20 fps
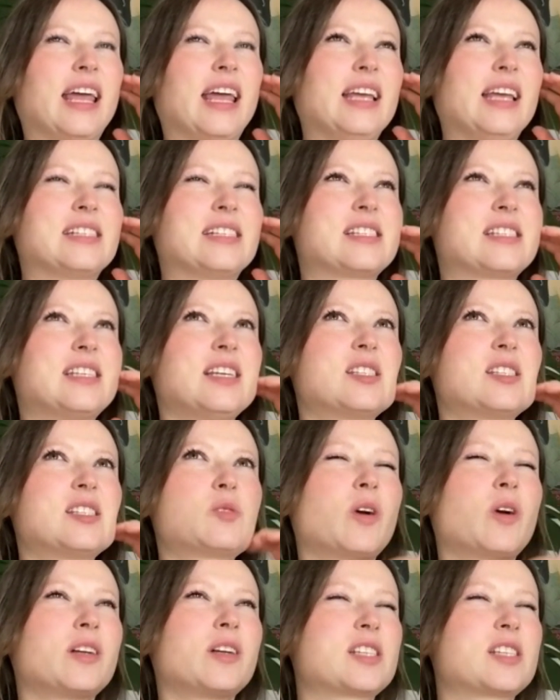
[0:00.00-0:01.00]
Is this
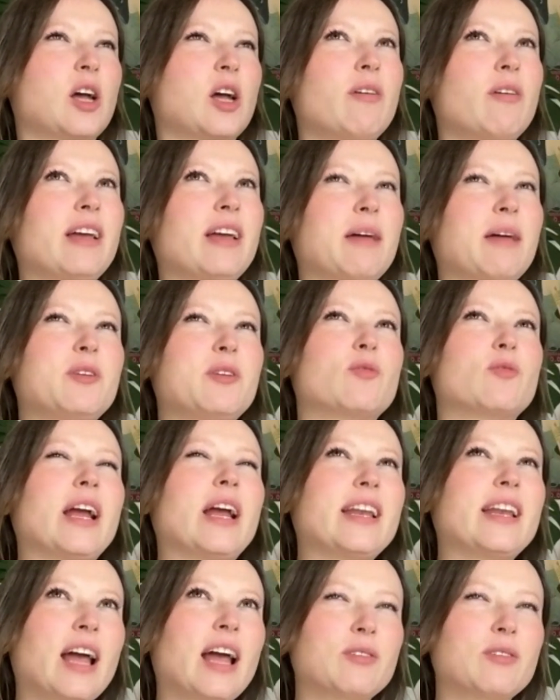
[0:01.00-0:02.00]
where it's going? I mean,
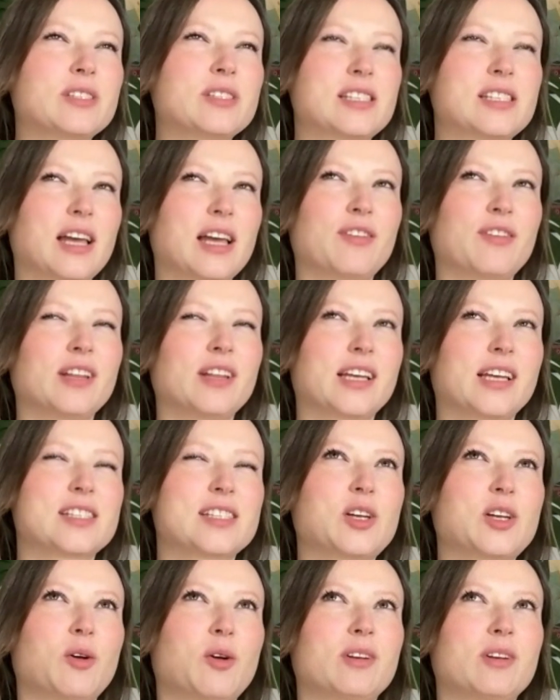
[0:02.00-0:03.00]
right now it's I feel like
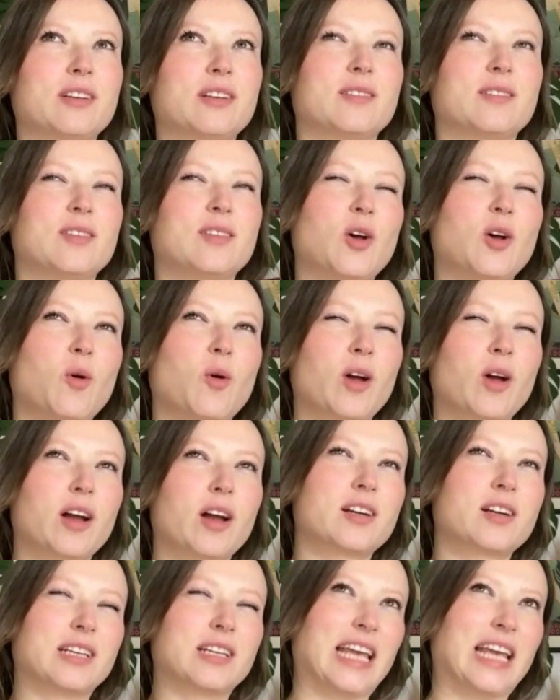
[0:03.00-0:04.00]
it's going
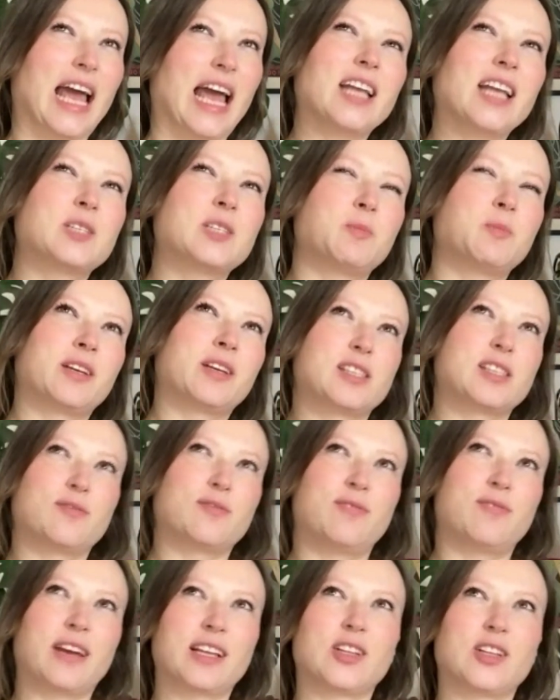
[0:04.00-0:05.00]
nowhere yet, because
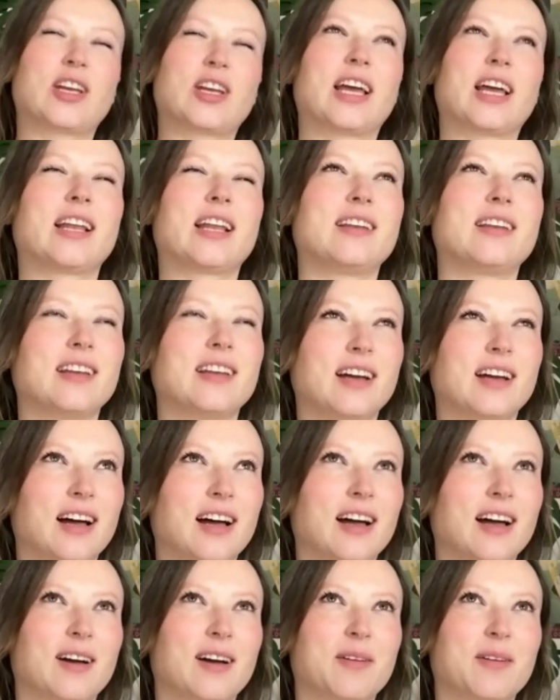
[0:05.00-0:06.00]
if I look at
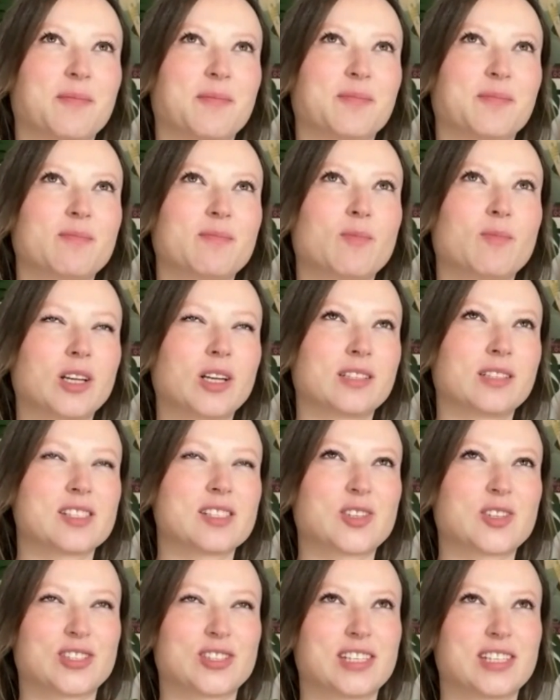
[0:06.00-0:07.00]
um, Martin
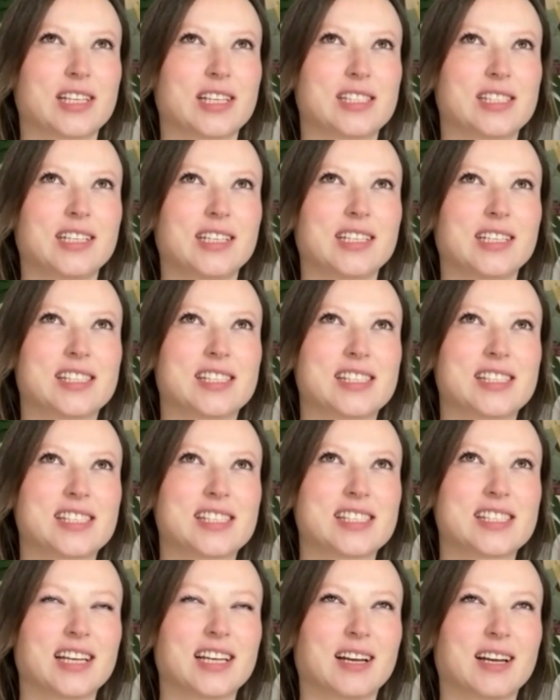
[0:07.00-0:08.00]

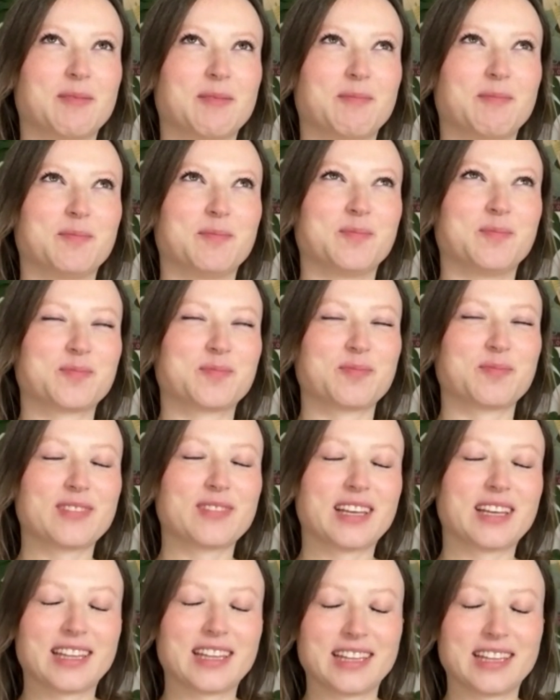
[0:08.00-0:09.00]
Scorsese's um,
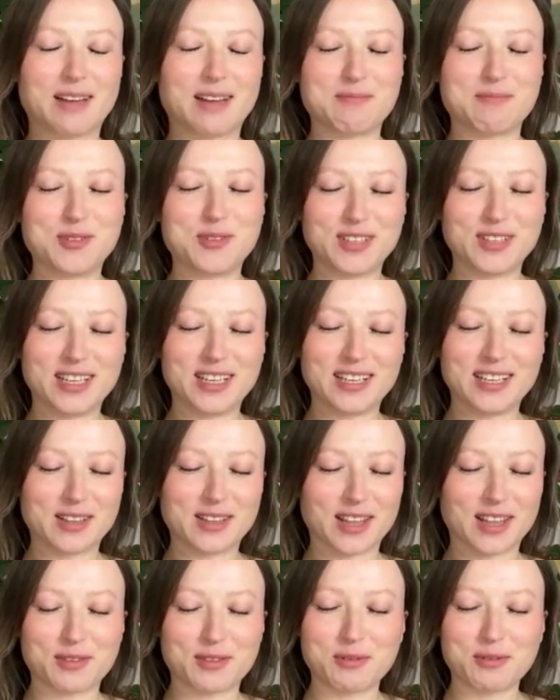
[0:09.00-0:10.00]
that movie,
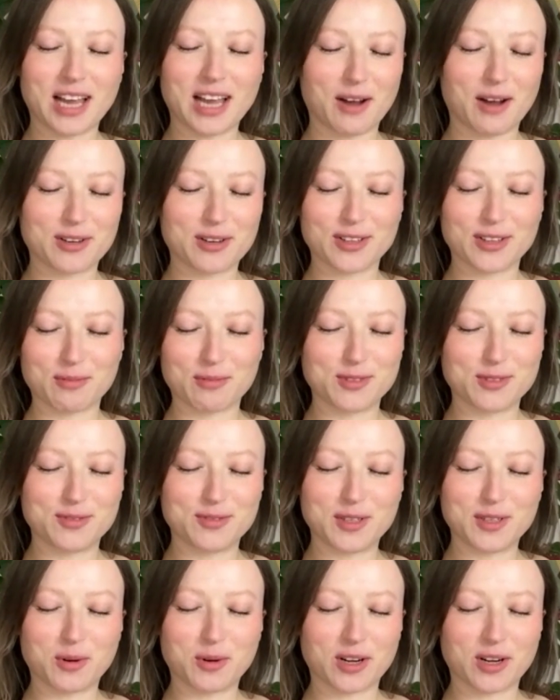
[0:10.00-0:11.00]
the three-hour-long
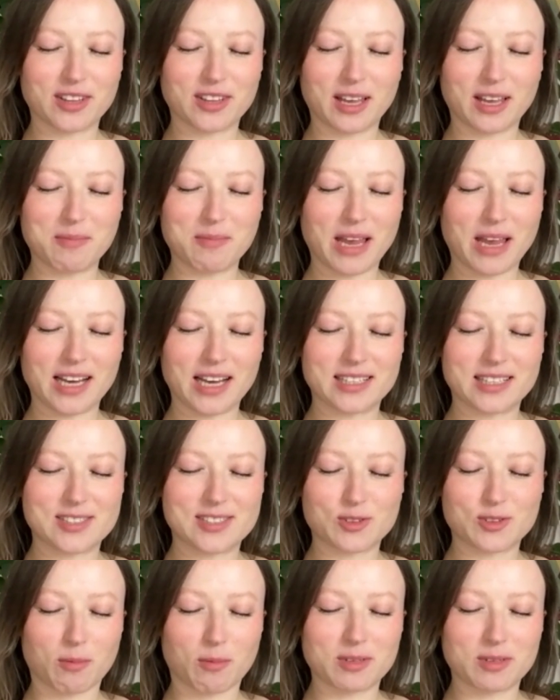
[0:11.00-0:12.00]
movie where they made
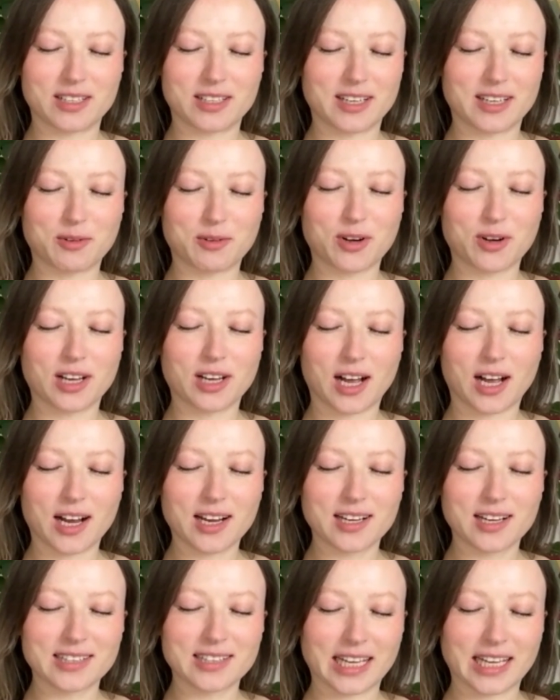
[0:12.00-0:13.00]
Robert De Niro
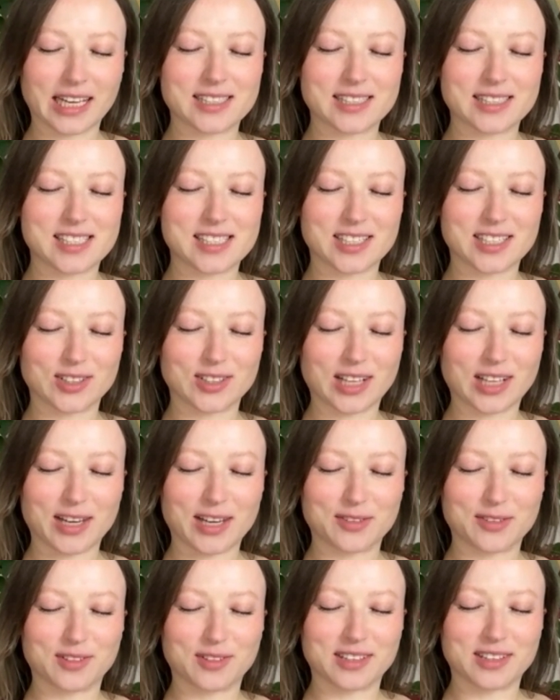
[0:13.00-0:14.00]
young, it's still
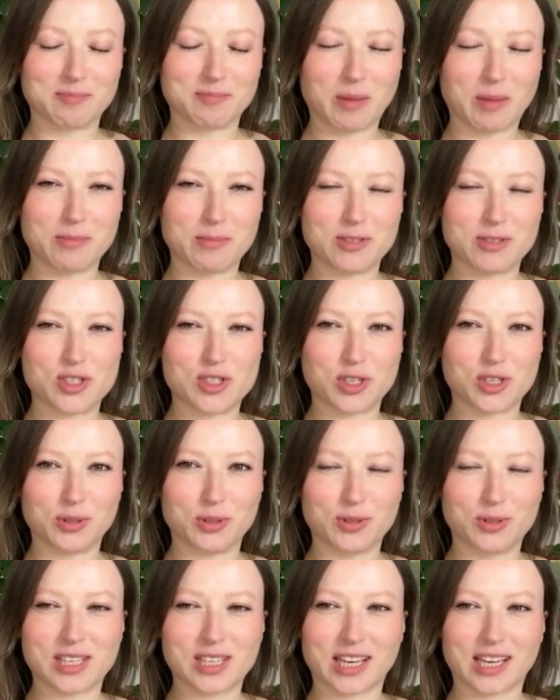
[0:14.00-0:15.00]
kind mm-hmm. of in baby
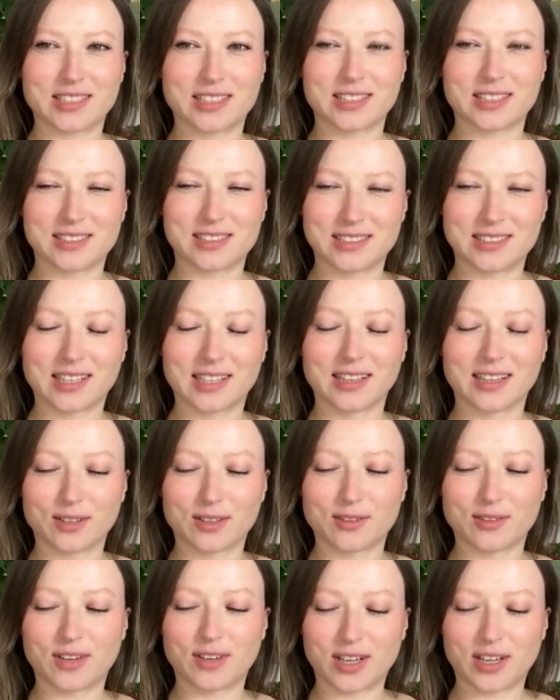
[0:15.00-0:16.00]
shoes. Like it just didn't
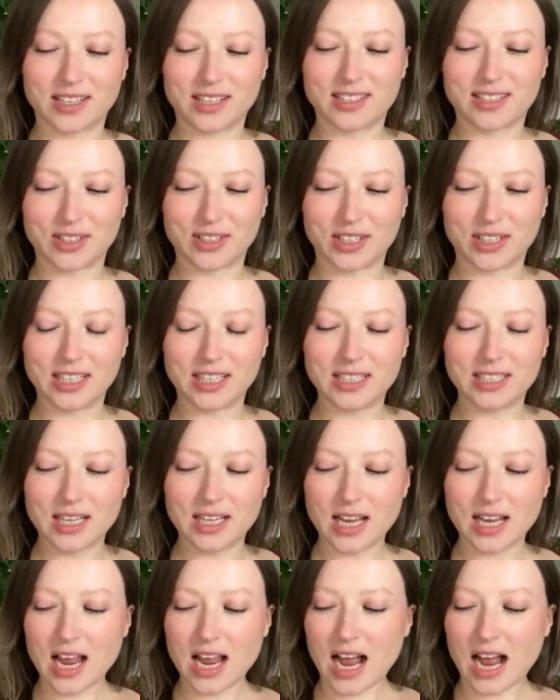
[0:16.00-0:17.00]
look very good.
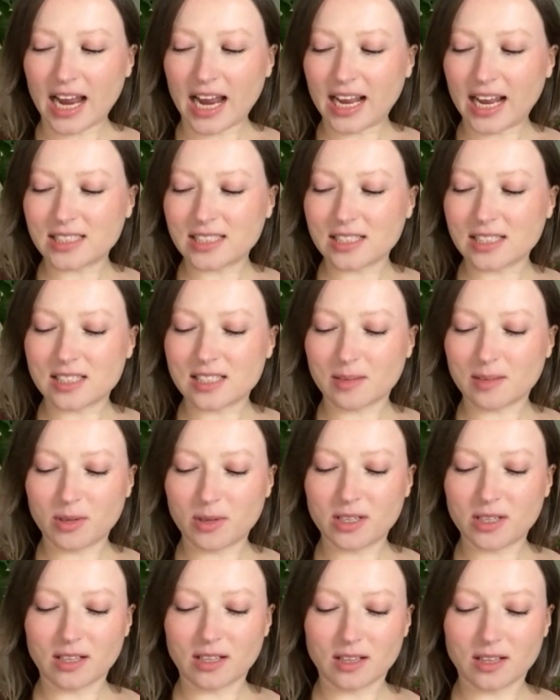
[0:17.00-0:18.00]
I guess it's
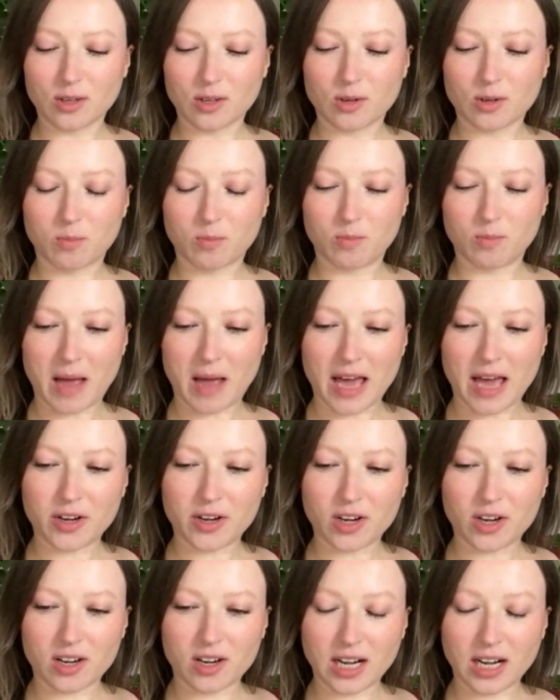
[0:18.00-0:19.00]
something that'll look
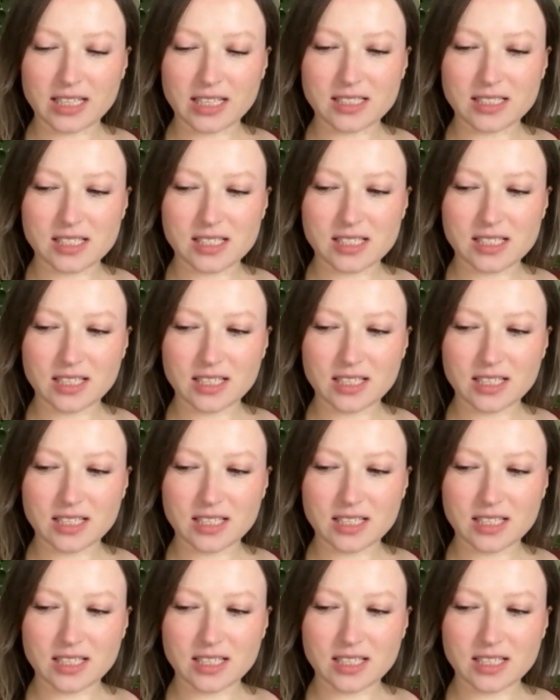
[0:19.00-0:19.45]
better, and